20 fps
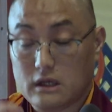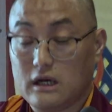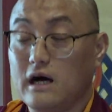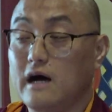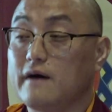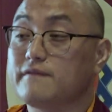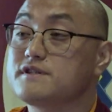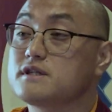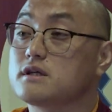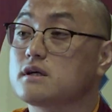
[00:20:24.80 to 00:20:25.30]

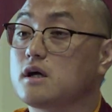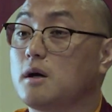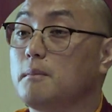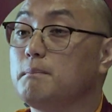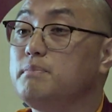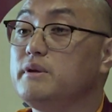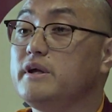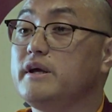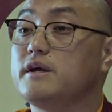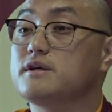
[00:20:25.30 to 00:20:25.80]
After
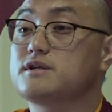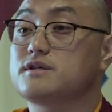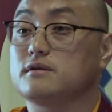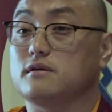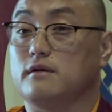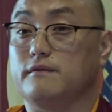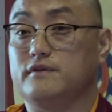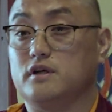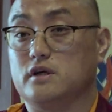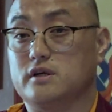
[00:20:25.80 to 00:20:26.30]
completion
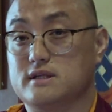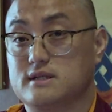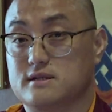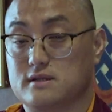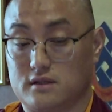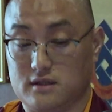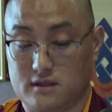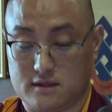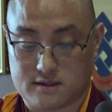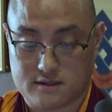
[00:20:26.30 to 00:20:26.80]
of their
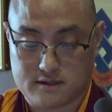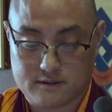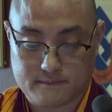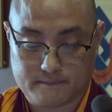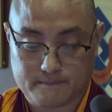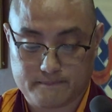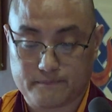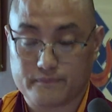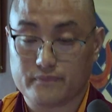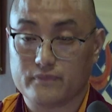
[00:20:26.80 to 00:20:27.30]
studies,
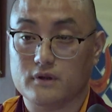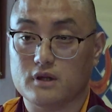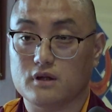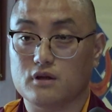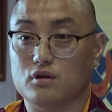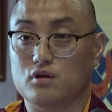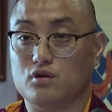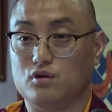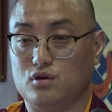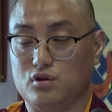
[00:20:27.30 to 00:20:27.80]

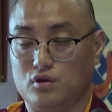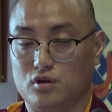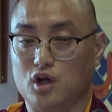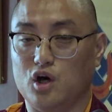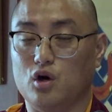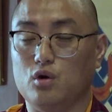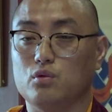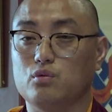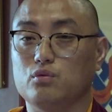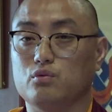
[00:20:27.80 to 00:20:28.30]

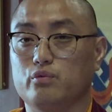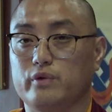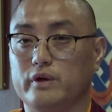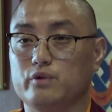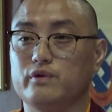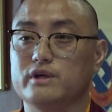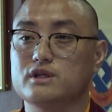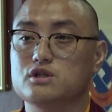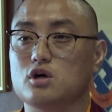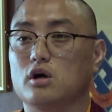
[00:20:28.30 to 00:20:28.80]
now when
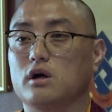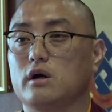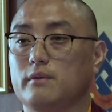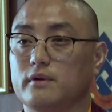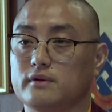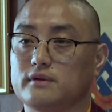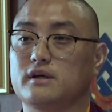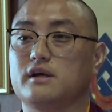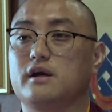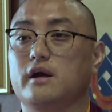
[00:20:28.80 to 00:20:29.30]
we talk
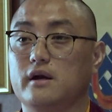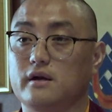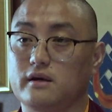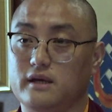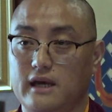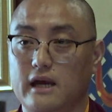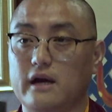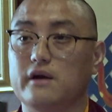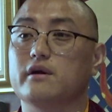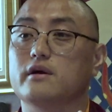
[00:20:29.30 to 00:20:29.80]
about the
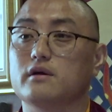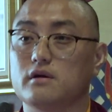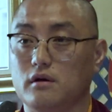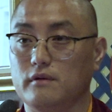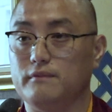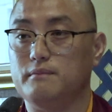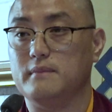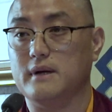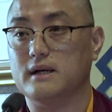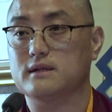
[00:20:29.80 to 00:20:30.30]
career
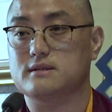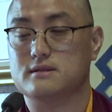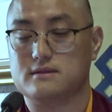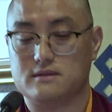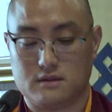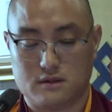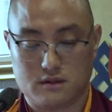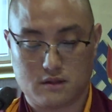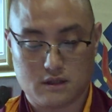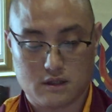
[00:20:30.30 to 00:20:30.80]
of
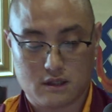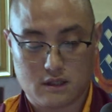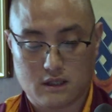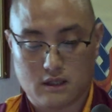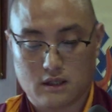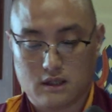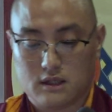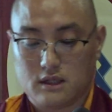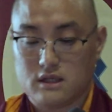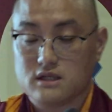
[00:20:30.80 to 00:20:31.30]
monks,
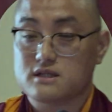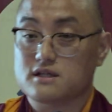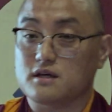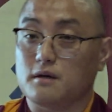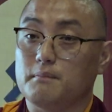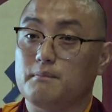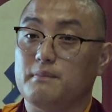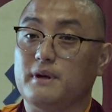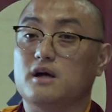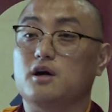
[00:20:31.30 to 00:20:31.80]

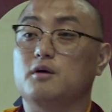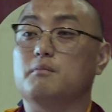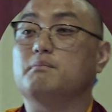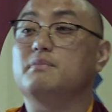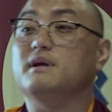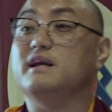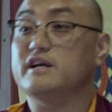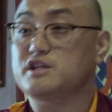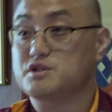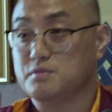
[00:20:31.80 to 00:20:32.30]
some become
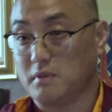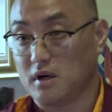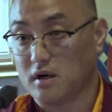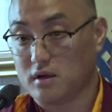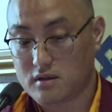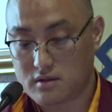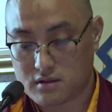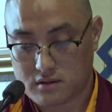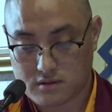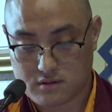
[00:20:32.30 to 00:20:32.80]
village
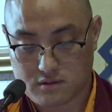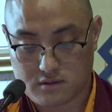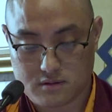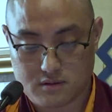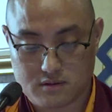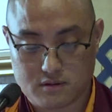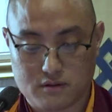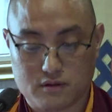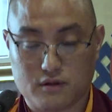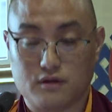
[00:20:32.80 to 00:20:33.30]
monk,
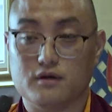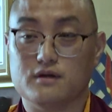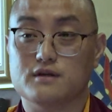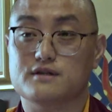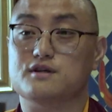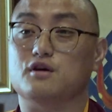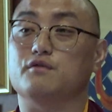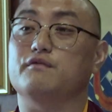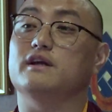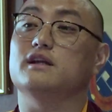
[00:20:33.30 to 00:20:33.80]

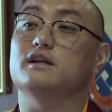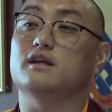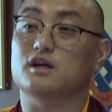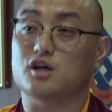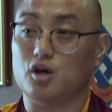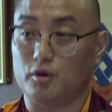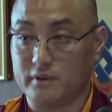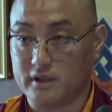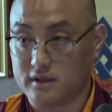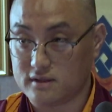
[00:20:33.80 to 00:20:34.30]
serving their
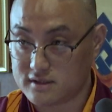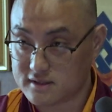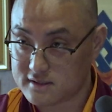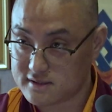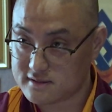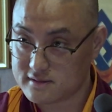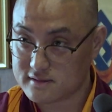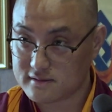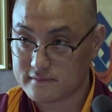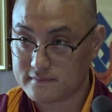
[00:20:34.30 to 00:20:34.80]

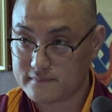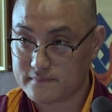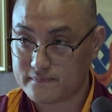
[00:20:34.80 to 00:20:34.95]
communities.